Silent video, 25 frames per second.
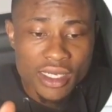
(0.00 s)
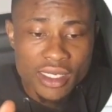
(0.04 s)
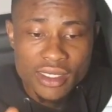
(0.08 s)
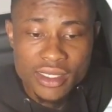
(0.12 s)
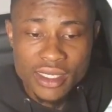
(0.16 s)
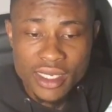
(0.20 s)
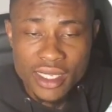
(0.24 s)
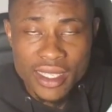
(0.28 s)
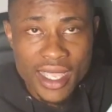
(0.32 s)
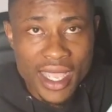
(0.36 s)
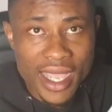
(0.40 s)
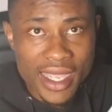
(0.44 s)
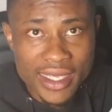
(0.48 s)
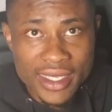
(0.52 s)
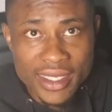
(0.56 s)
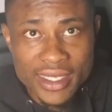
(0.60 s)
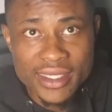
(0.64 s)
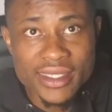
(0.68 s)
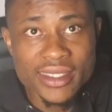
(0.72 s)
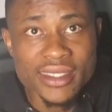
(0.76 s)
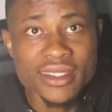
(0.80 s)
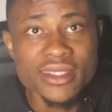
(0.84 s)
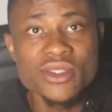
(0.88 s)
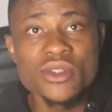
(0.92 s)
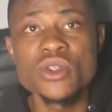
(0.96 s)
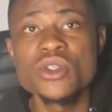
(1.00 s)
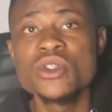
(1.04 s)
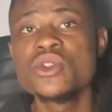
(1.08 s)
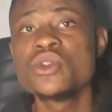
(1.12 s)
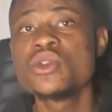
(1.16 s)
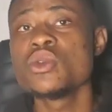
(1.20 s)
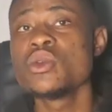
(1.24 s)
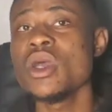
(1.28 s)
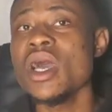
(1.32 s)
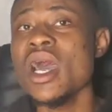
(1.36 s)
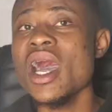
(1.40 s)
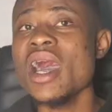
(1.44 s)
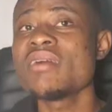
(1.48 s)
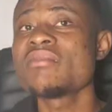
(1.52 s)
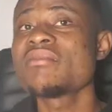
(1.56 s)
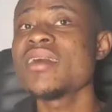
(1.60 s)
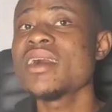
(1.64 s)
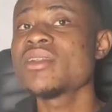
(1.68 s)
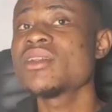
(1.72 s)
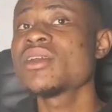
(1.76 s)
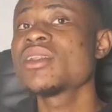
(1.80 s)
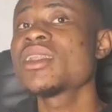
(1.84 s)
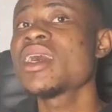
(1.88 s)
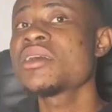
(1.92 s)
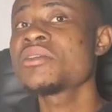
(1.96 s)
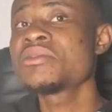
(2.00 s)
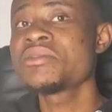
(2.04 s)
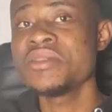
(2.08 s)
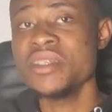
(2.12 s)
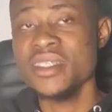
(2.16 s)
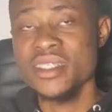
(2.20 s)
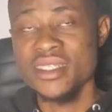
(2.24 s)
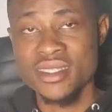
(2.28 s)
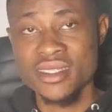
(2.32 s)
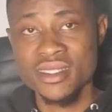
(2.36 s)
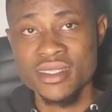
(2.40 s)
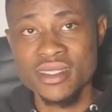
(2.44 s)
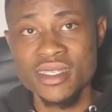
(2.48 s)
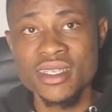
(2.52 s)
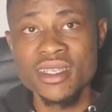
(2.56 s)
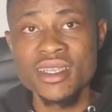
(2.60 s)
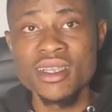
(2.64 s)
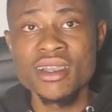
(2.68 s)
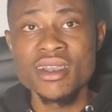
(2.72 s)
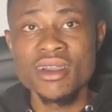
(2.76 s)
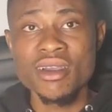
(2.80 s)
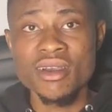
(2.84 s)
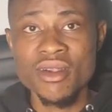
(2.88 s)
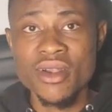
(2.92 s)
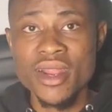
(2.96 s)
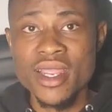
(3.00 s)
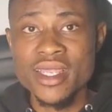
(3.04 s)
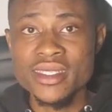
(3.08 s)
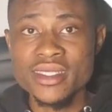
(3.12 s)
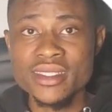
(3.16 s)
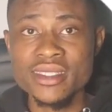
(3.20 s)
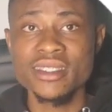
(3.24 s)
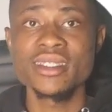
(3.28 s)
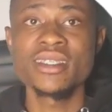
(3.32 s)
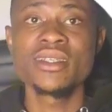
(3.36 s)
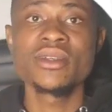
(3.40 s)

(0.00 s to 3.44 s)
layer edge is going to have another phase, all right,